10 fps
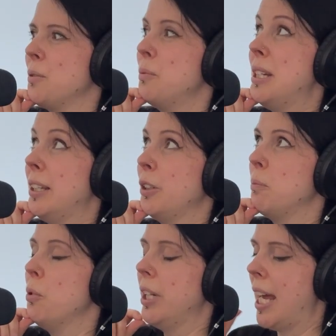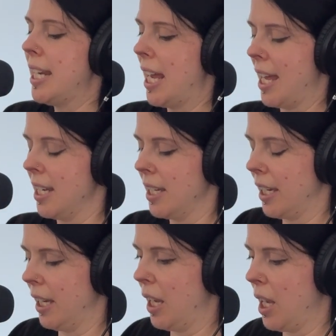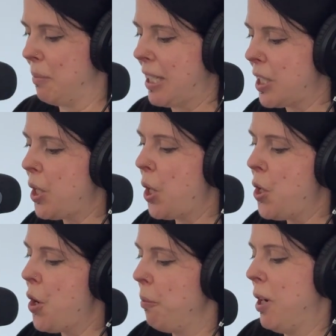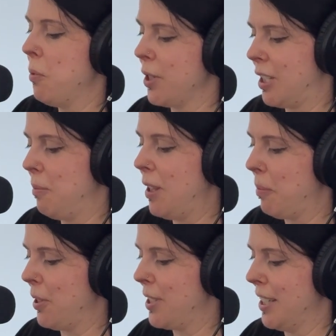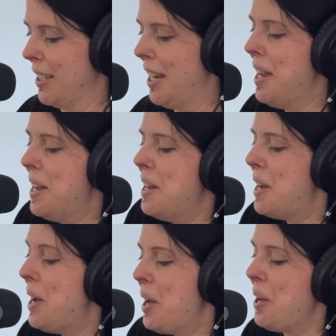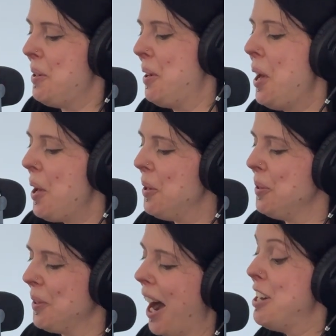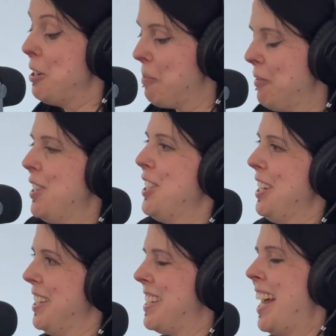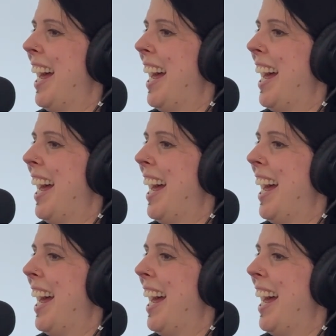a really good point. And because nobody wants to be the person who under-provisioned.